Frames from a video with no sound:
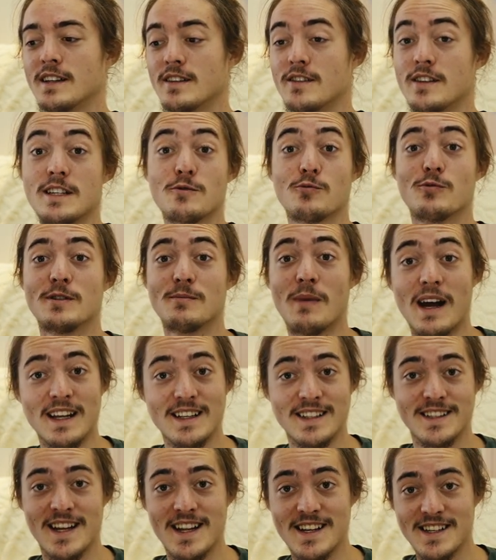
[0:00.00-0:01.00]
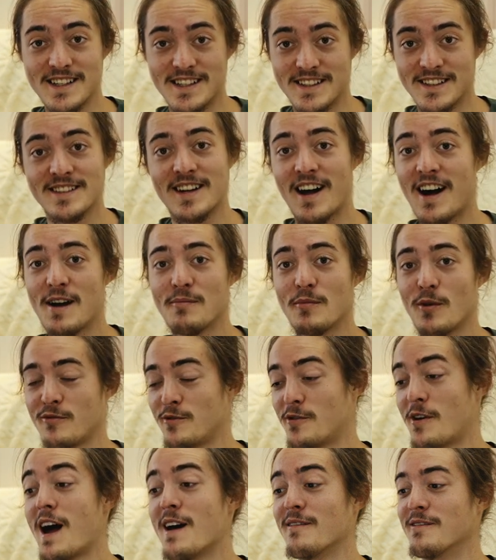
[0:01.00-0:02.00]
this was my intended time of
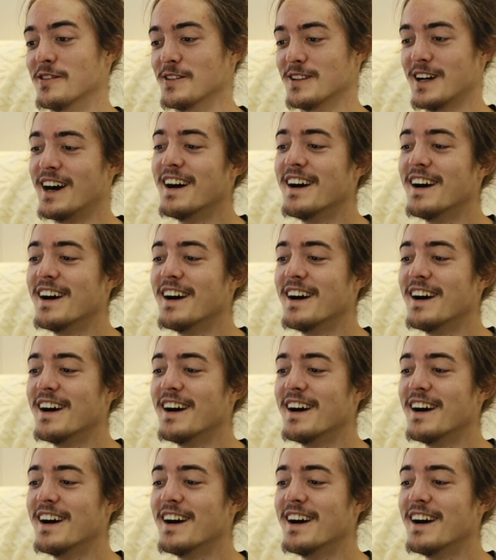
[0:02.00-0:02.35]
arrival.